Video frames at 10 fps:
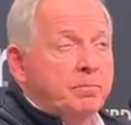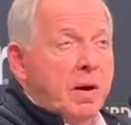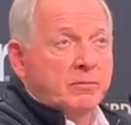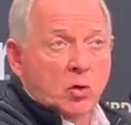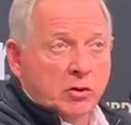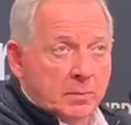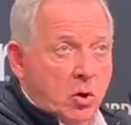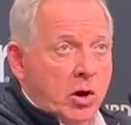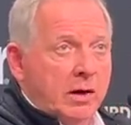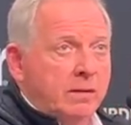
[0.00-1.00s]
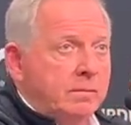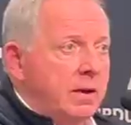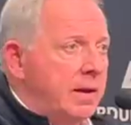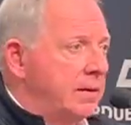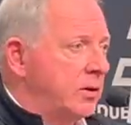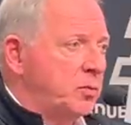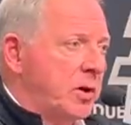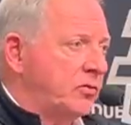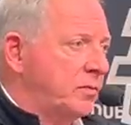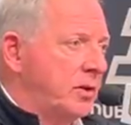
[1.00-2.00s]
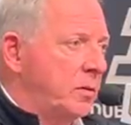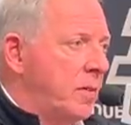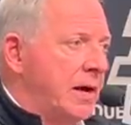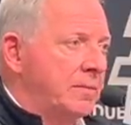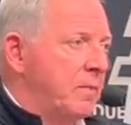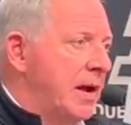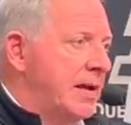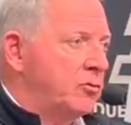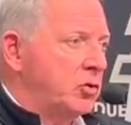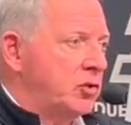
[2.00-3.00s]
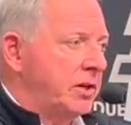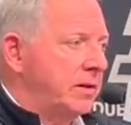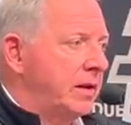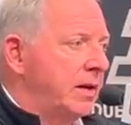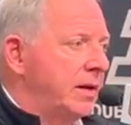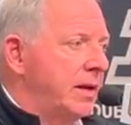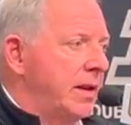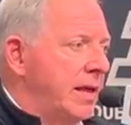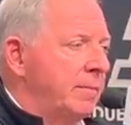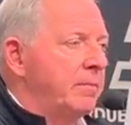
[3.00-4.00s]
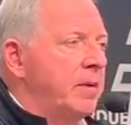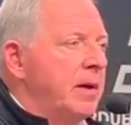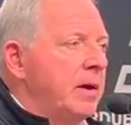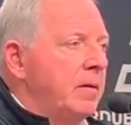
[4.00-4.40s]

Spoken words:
I've talked to Mark and expressed my interest in him